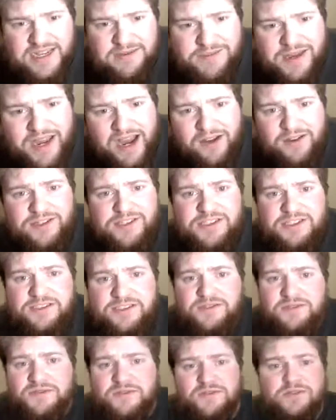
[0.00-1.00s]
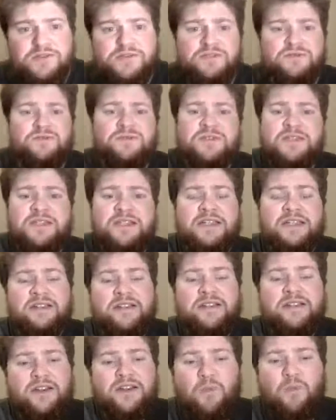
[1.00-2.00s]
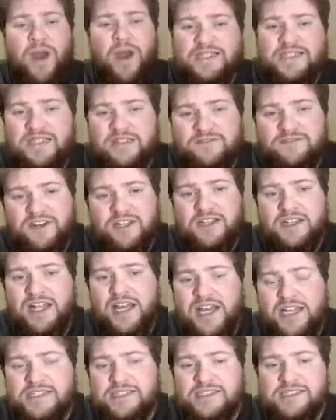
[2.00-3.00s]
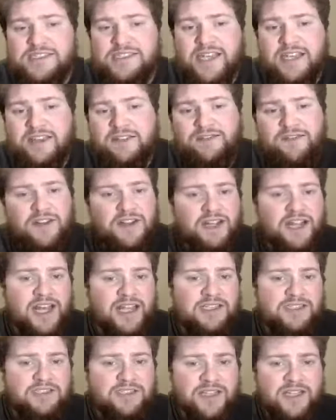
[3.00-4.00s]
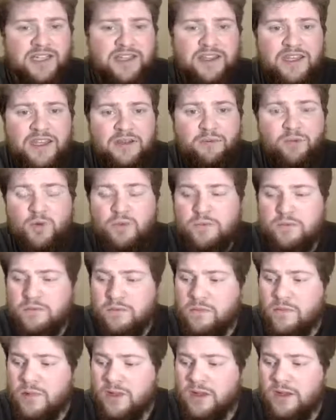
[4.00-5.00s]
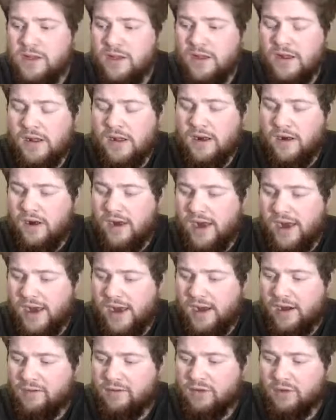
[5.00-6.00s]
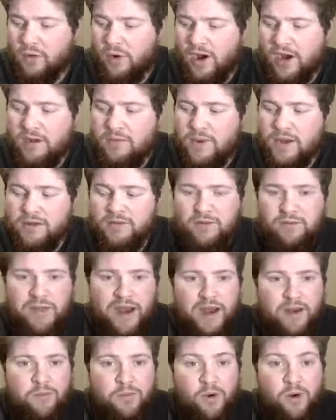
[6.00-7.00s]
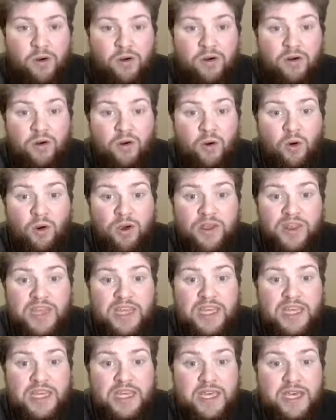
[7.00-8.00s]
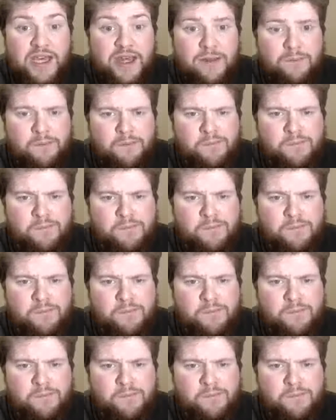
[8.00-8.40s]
type character who like went to the Funlands, and the Funlands are like the room of requirement from Harry Potter, or the